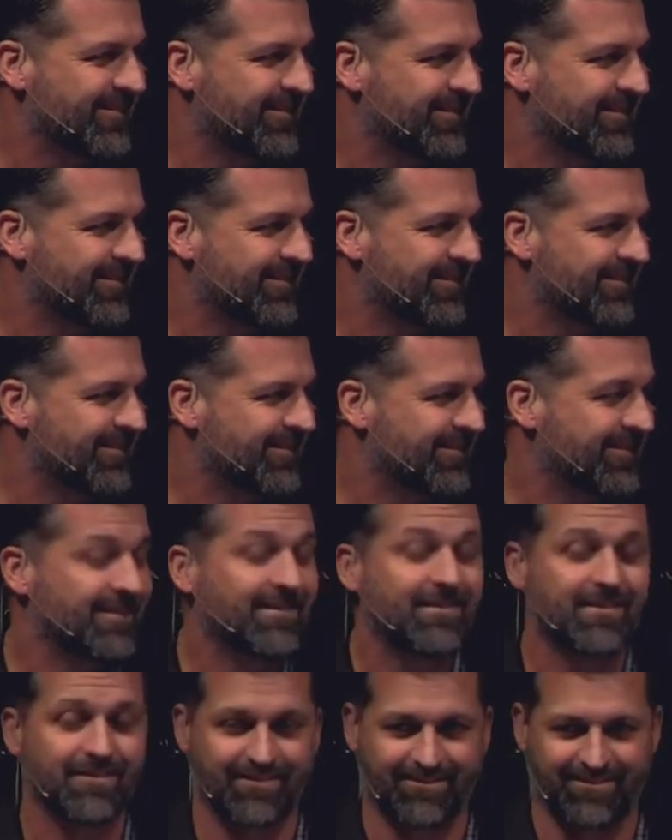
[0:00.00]

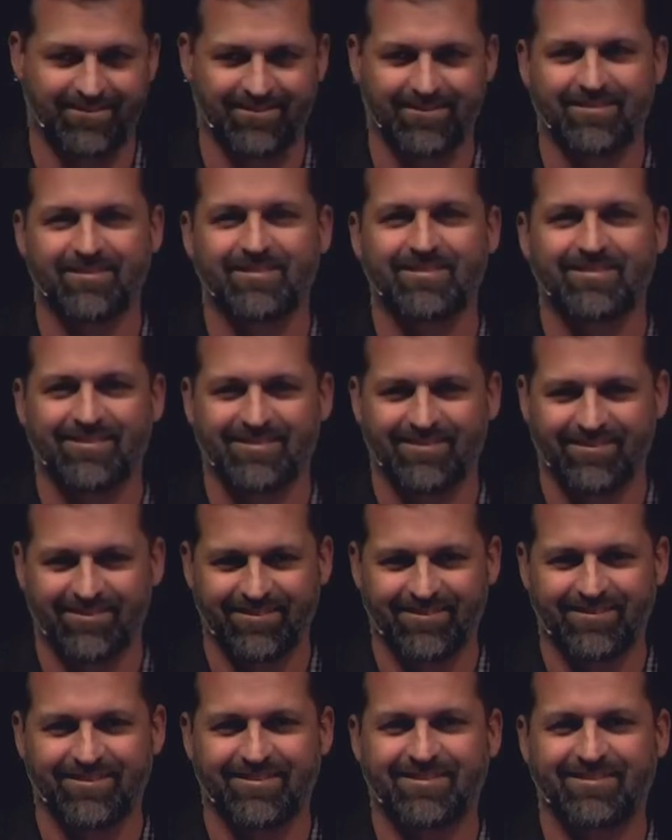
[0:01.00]

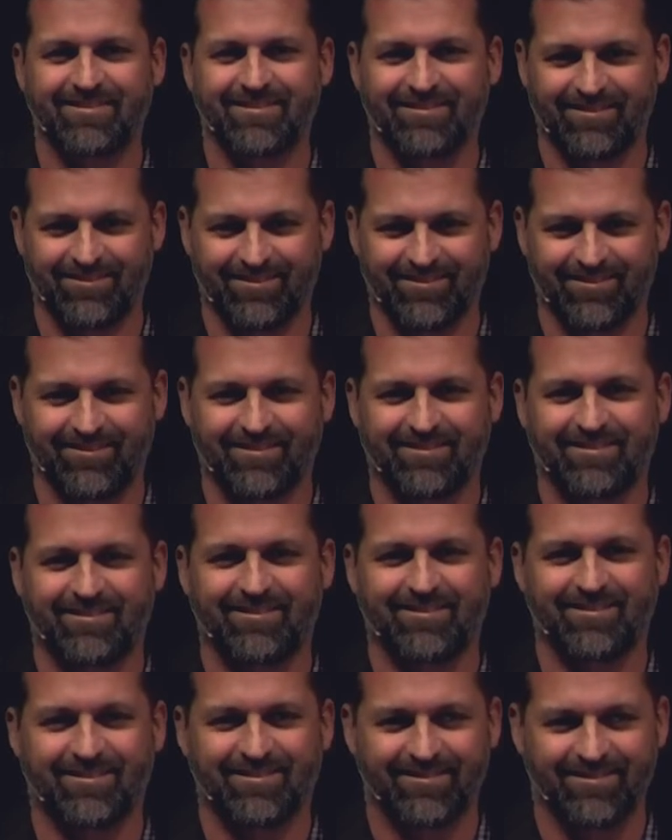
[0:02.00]

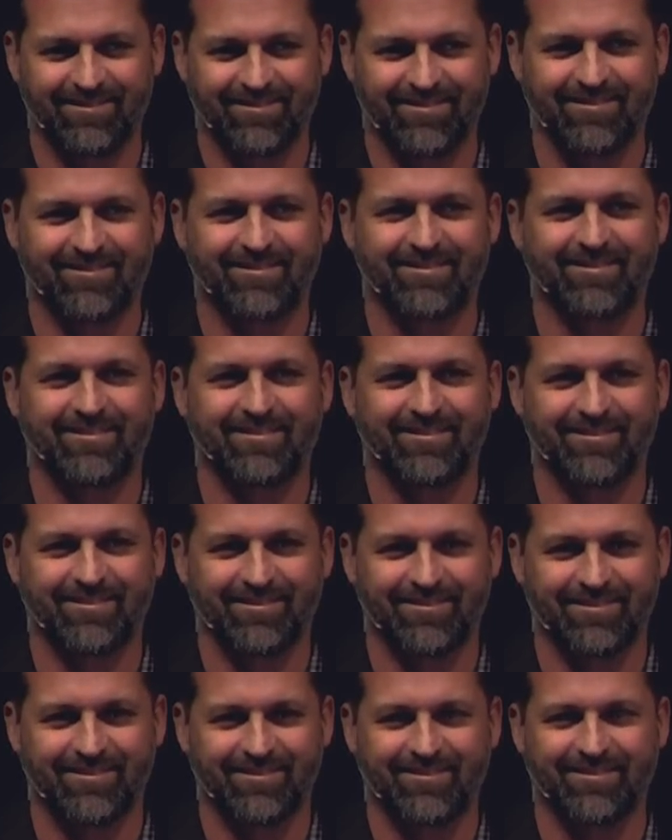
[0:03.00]

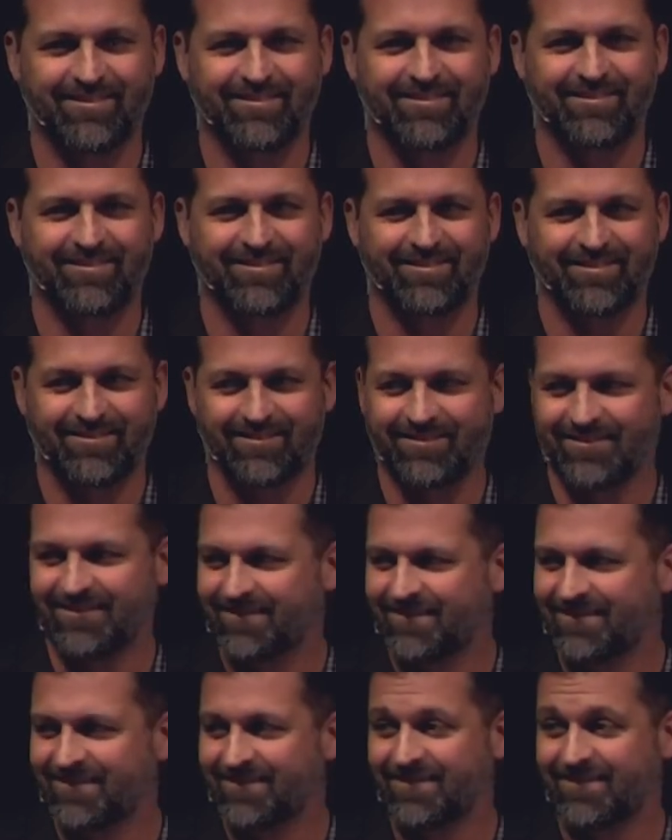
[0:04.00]

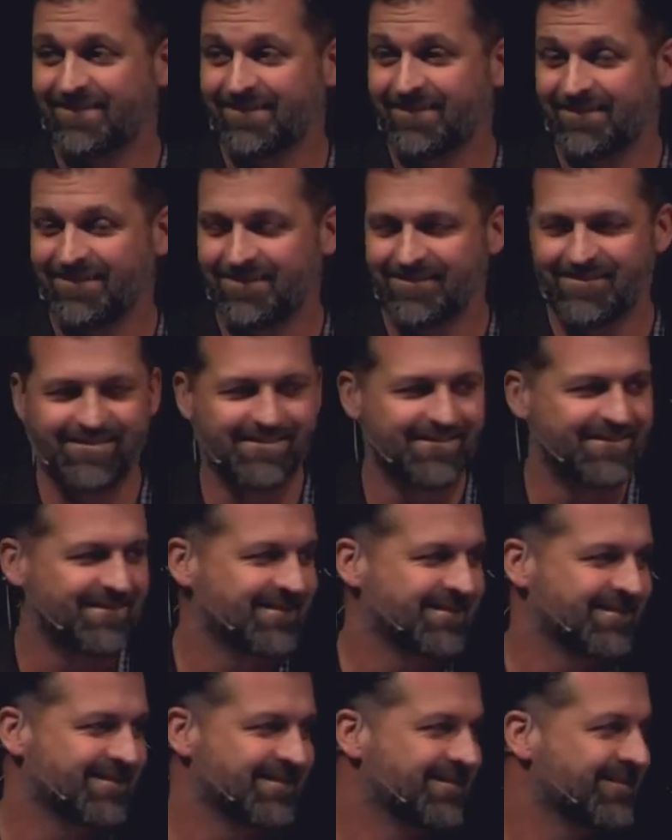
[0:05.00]

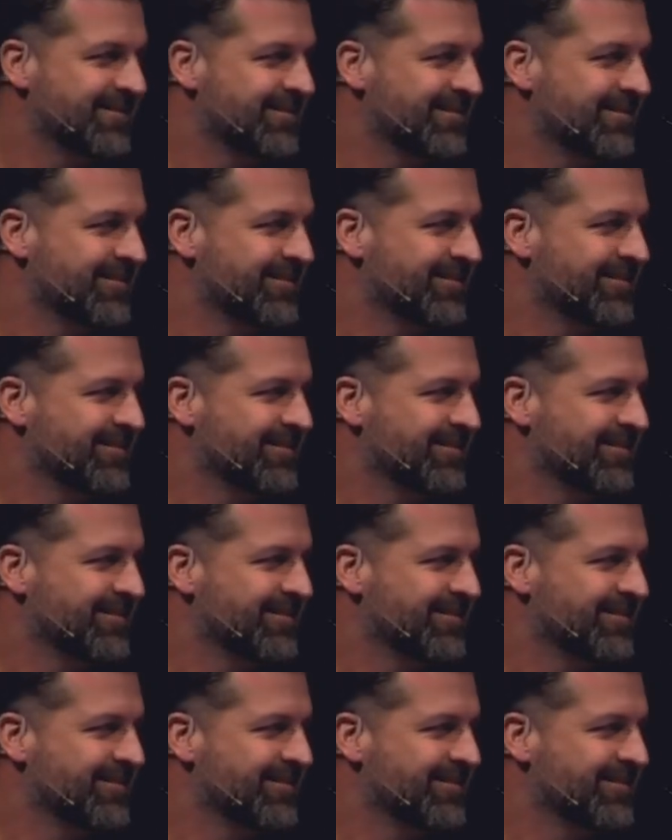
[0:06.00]
(not speaking)